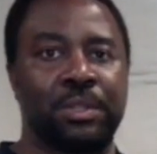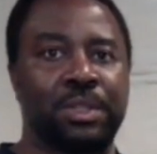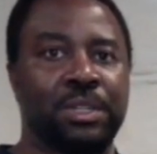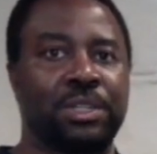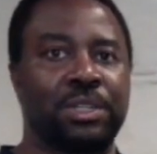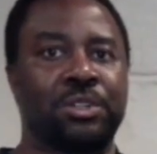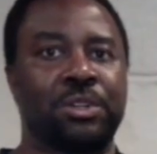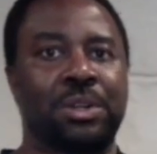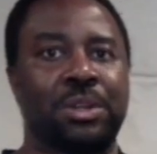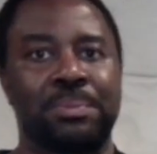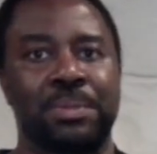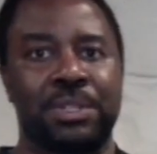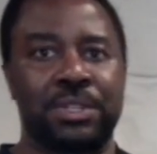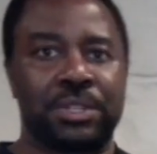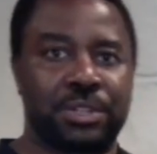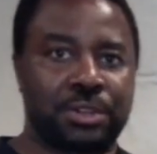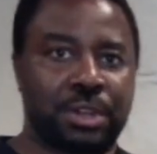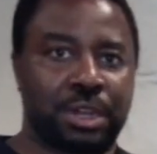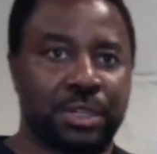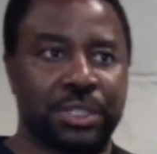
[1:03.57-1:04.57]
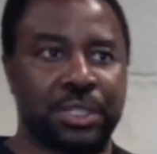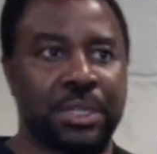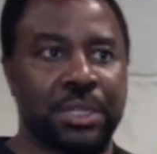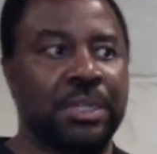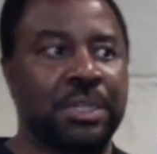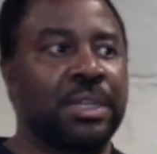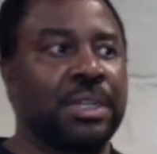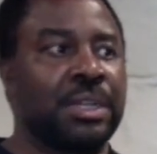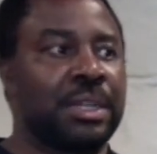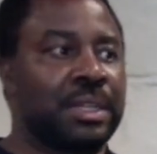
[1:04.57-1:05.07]
you disrupt
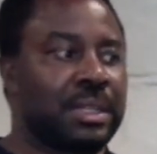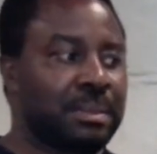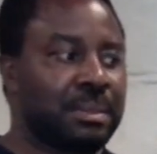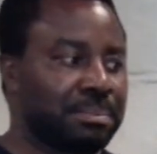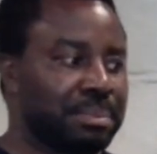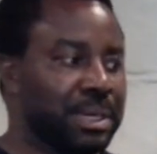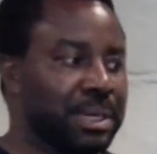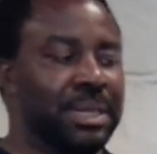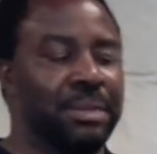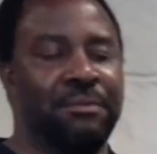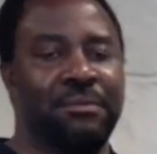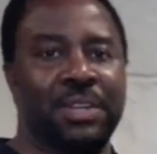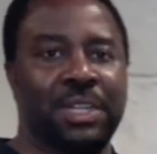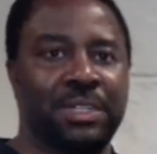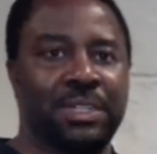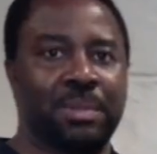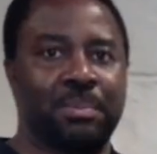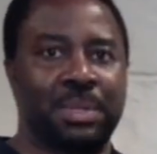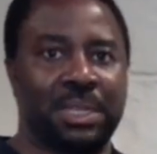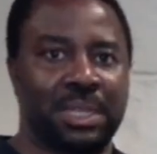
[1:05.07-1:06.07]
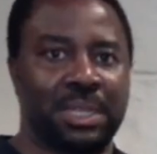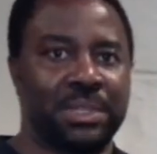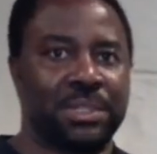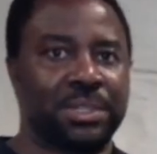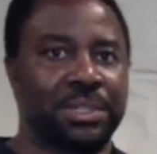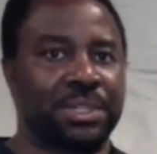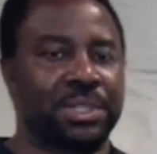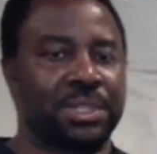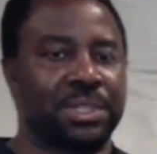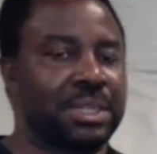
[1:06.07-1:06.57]
structure. The brain eventually
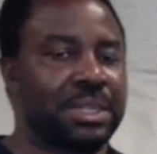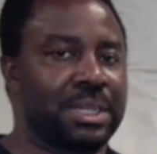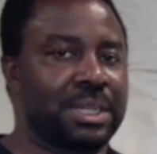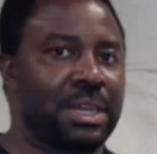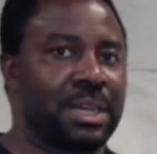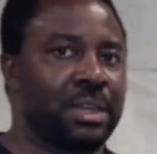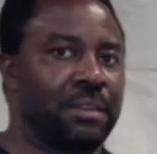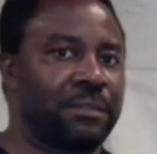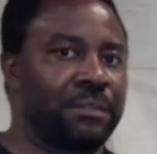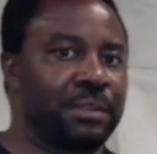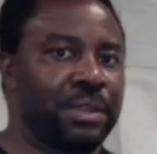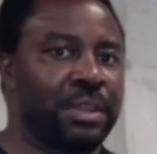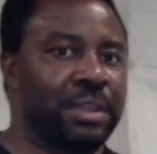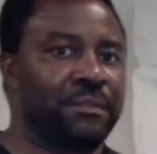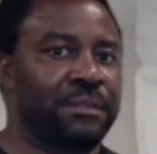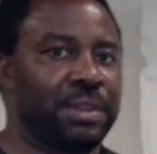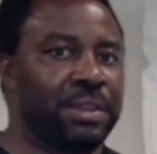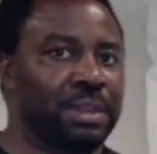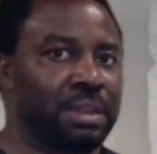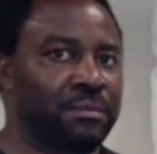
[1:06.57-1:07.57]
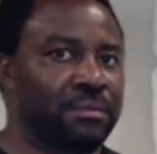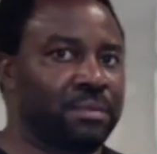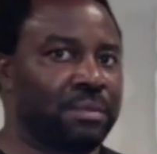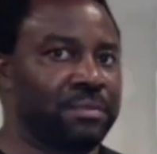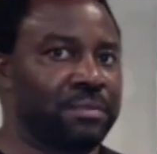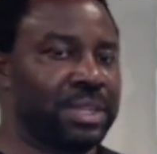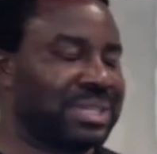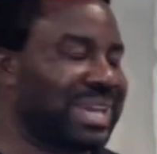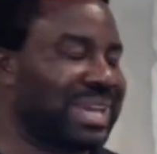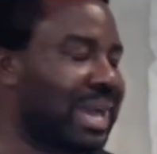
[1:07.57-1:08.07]
begins to shut down if enough of
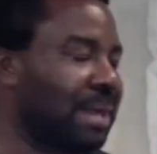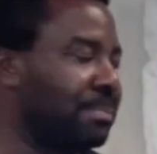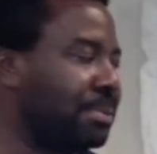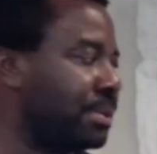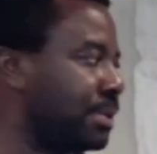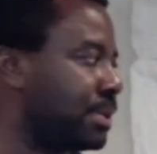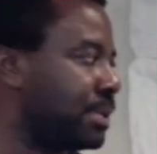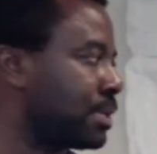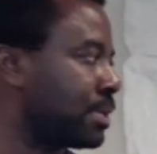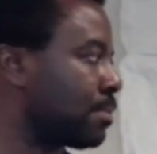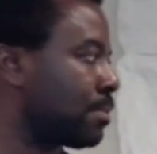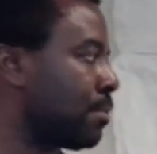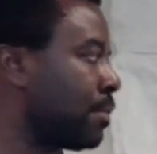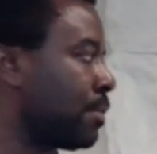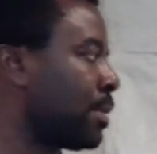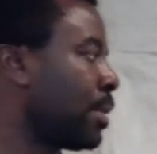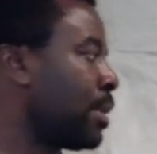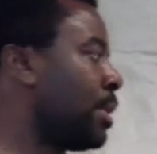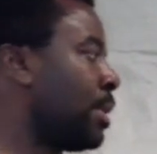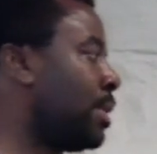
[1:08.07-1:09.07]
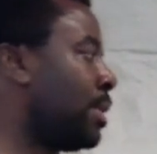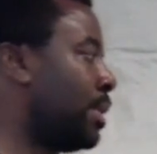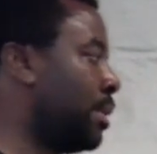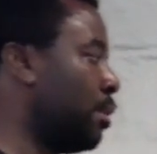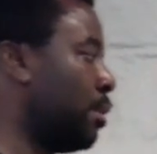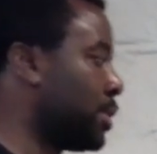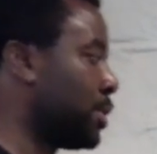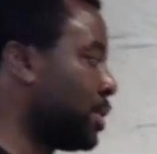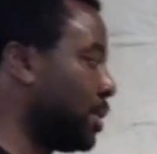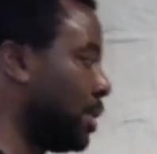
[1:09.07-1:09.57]
this happens. The
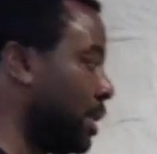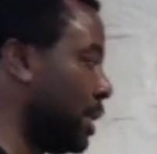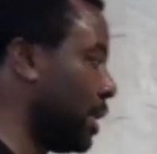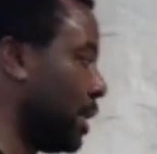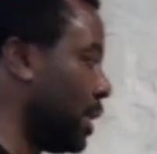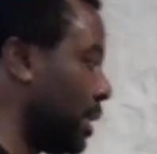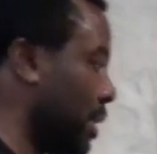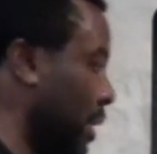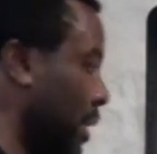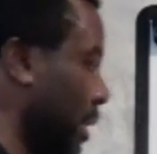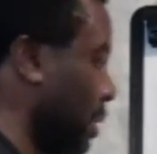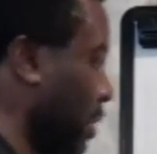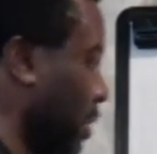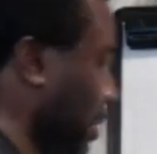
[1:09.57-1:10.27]
other thing